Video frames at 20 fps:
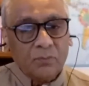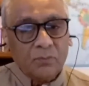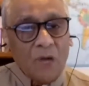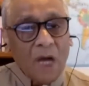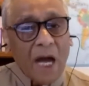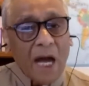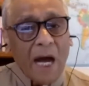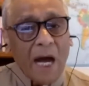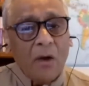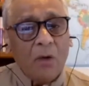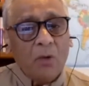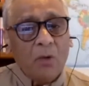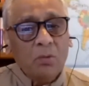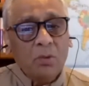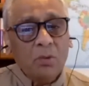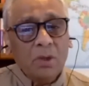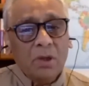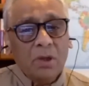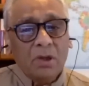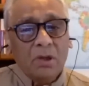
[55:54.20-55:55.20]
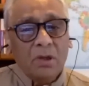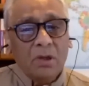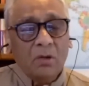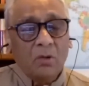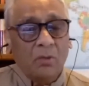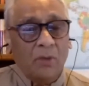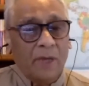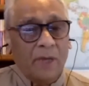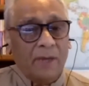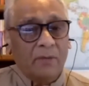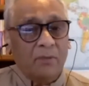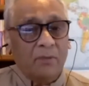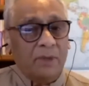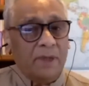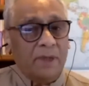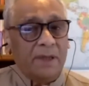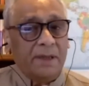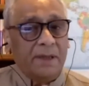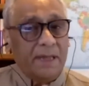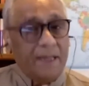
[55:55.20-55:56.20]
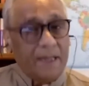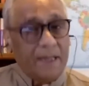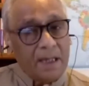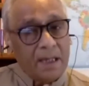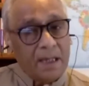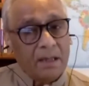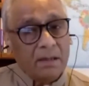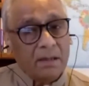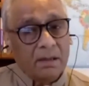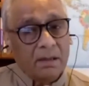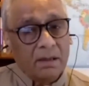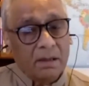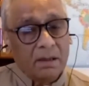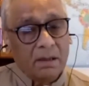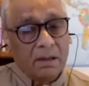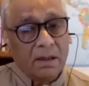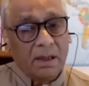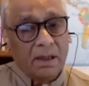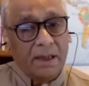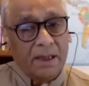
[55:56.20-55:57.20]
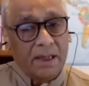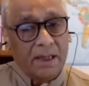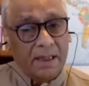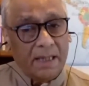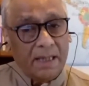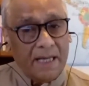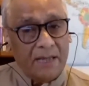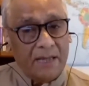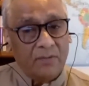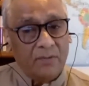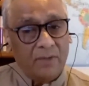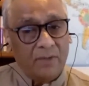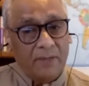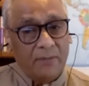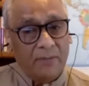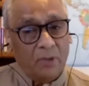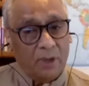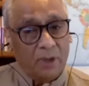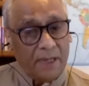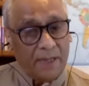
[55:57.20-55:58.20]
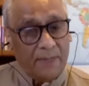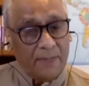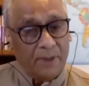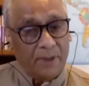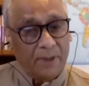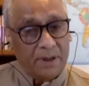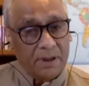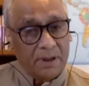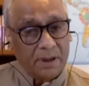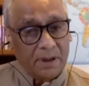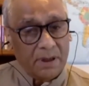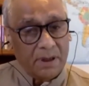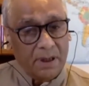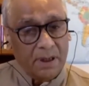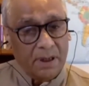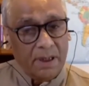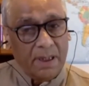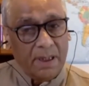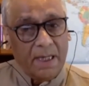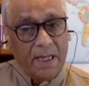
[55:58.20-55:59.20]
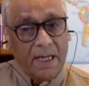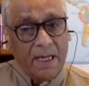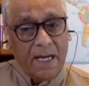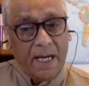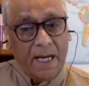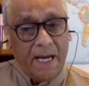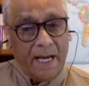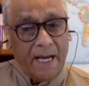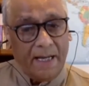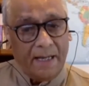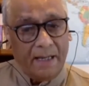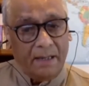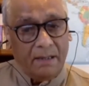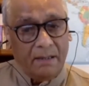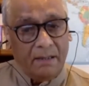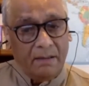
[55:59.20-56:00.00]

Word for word: How when we think in a nice way, what happens? And